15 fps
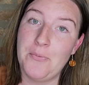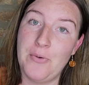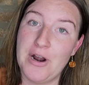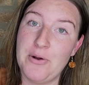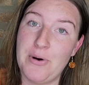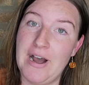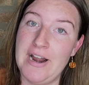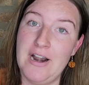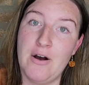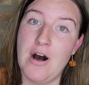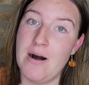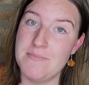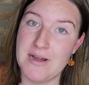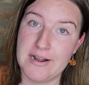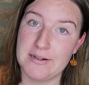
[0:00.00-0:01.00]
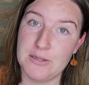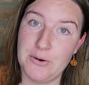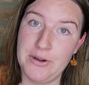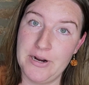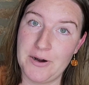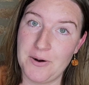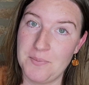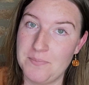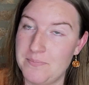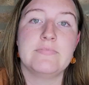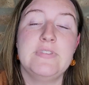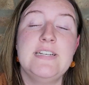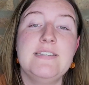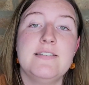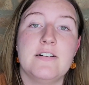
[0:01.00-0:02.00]
what do I know? I'm not a lawyer.
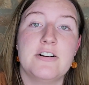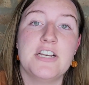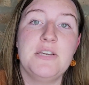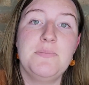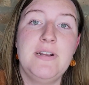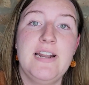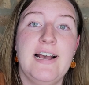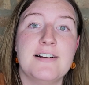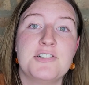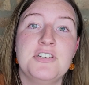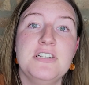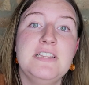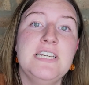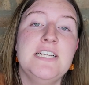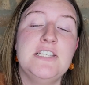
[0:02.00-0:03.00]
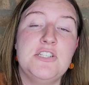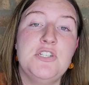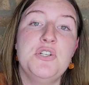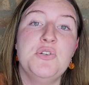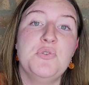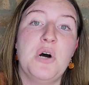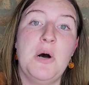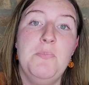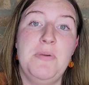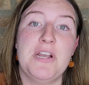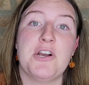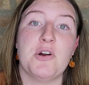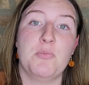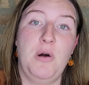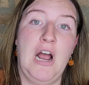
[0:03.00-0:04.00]
This argument actually leads to a
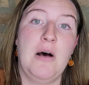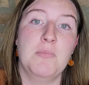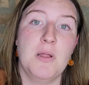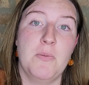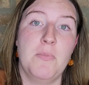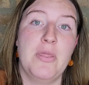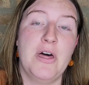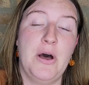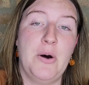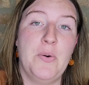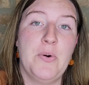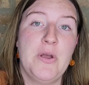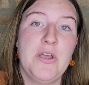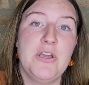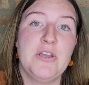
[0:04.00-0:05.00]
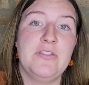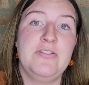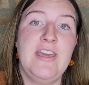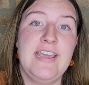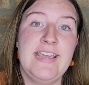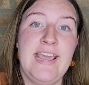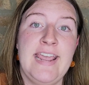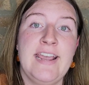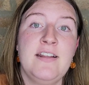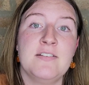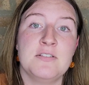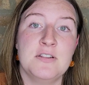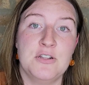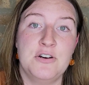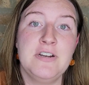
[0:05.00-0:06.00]
bigger problem though. They
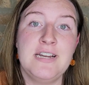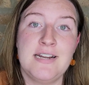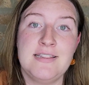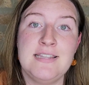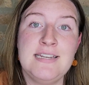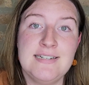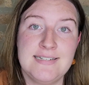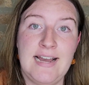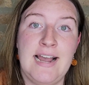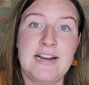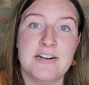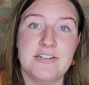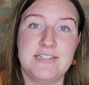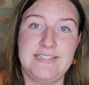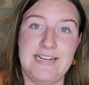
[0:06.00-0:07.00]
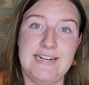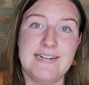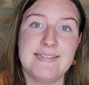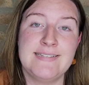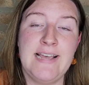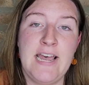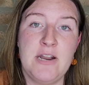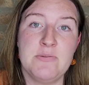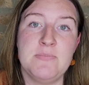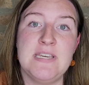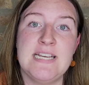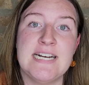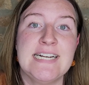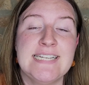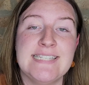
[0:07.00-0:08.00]
can't look at the entire data set
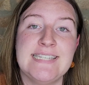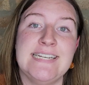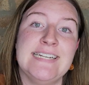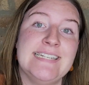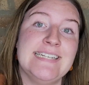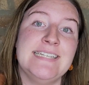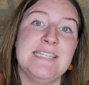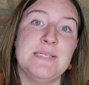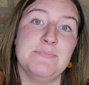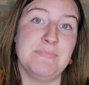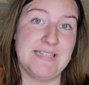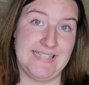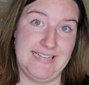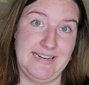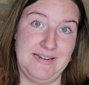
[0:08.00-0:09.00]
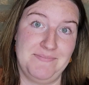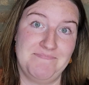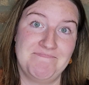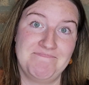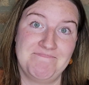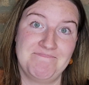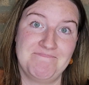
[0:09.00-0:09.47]
because it is missing.